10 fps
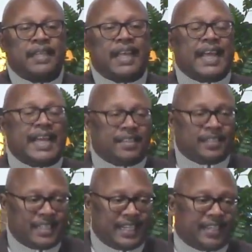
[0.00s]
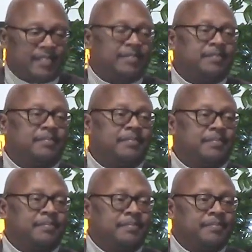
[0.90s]
Eighth day
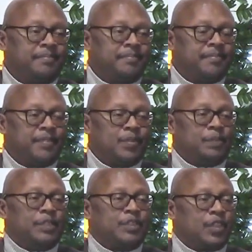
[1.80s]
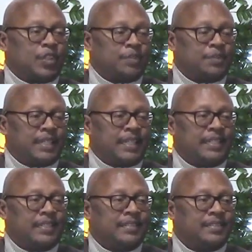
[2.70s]
would be
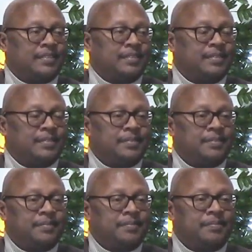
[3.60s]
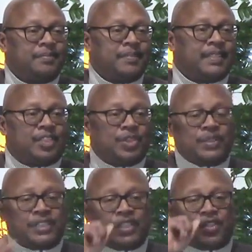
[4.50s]
circumcised. The
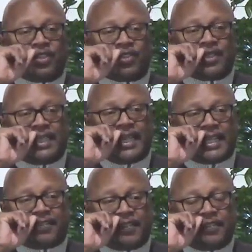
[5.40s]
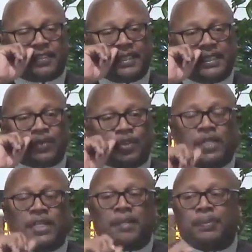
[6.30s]
Jewish elders in Acts 15 was
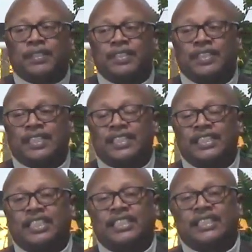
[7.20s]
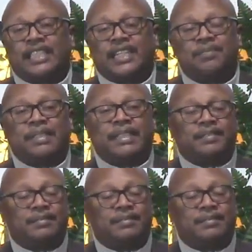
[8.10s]
trying to put this on the Gentile men.